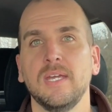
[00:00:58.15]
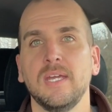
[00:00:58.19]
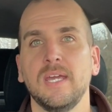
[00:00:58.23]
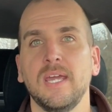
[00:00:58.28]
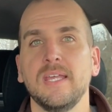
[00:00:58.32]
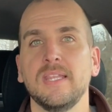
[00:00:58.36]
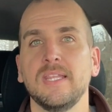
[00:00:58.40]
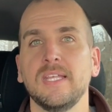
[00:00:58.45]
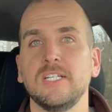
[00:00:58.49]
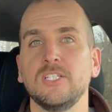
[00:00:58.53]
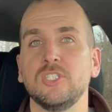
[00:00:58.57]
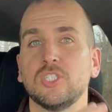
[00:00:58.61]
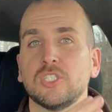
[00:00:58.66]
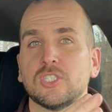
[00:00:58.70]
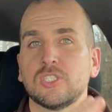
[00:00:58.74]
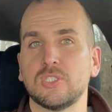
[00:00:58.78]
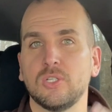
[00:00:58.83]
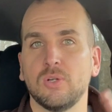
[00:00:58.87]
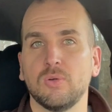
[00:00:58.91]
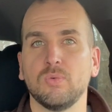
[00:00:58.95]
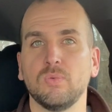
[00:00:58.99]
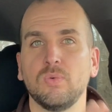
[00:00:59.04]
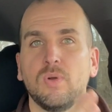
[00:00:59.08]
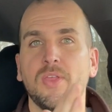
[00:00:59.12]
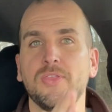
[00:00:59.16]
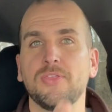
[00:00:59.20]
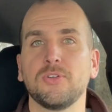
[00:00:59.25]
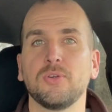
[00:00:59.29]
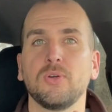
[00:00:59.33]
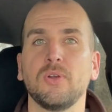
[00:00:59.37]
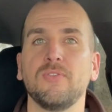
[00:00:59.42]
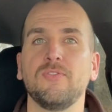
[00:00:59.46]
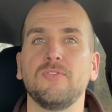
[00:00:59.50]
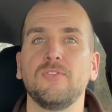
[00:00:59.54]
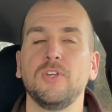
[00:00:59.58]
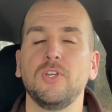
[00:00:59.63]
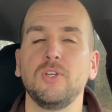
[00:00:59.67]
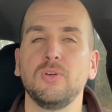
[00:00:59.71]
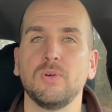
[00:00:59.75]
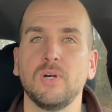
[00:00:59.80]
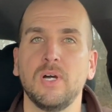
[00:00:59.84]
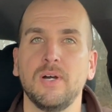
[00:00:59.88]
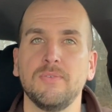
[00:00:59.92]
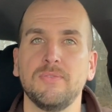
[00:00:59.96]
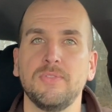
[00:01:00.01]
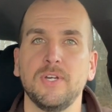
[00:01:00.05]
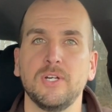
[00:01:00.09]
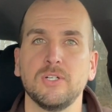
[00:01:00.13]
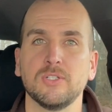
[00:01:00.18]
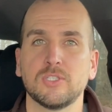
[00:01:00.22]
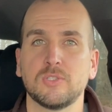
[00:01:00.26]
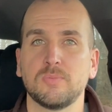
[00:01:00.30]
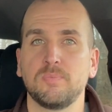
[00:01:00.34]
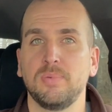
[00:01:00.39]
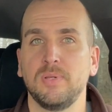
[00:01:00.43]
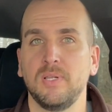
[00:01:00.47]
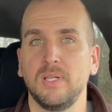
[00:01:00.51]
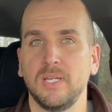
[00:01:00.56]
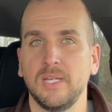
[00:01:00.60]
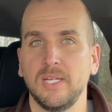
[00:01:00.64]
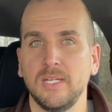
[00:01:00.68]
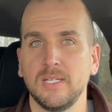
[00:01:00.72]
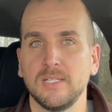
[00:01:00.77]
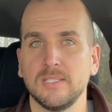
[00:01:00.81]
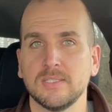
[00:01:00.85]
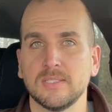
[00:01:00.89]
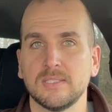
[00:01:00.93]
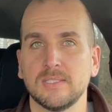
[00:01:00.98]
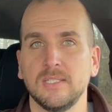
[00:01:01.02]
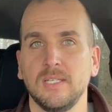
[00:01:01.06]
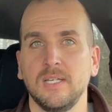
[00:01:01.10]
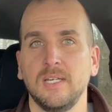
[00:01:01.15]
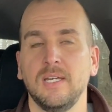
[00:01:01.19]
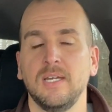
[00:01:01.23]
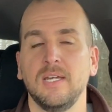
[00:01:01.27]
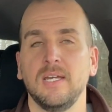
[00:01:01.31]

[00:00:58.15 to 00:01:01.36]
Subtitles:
and then just run through a few of those plans.